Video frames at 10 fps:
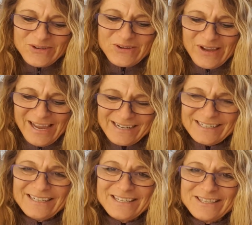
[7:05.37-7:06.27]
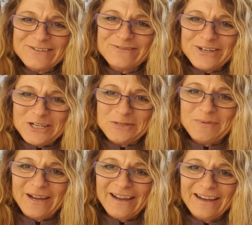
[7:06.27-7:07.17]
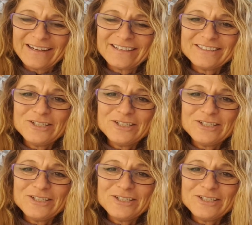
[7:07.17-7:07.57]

you had it in the finish bag?